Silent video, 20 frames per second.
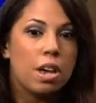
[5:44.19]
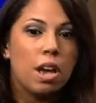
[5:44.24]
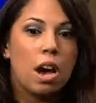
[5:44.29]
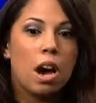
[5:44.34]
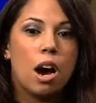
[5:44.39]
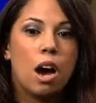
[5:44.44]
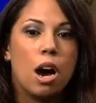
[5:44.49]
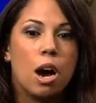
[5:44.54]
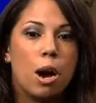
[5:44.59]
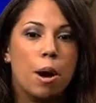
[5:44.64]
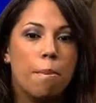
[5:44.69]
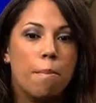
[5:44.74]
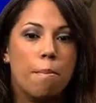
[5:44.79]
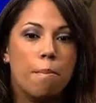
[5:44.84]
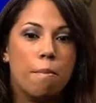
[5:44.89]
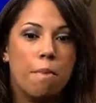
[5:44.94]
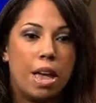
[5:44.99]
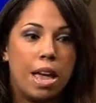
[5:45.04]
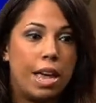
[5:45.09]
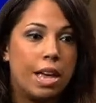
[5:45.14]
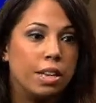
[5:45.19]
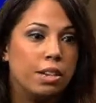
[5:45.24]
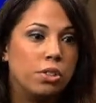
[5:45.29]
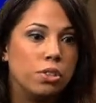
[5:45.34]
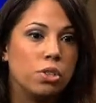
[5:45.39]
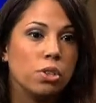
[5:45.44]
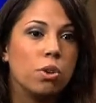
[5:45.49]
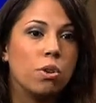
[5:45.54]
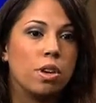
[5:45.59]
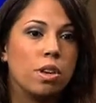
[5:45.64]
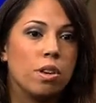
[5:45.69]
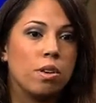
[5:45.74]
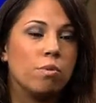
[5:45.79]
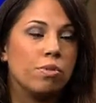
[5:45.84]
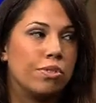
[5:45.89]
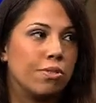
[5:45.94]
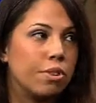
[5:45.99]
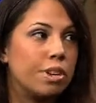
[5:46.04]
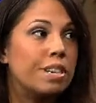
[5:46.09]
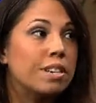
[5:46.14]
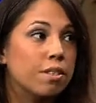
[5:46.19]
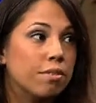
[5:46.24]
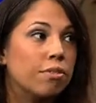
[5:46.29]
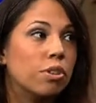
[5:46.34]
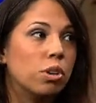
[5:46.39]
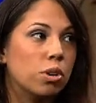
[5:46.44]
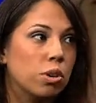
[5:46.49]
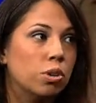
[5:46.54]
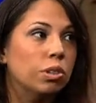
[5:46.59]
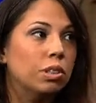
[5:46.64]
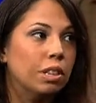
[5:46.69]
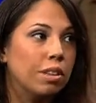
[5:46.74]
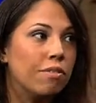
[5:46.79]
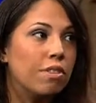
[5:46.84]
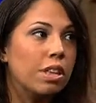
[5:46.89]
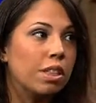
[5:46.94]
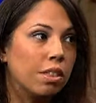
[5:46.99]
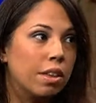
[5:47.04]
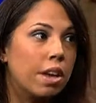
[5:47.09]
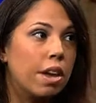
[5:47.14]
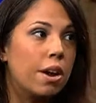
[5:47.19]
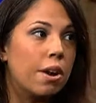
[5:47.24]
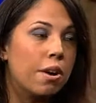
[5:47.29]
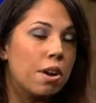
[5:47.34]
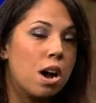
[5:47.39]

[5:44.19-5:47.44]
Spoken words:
and so it was very difficult living there.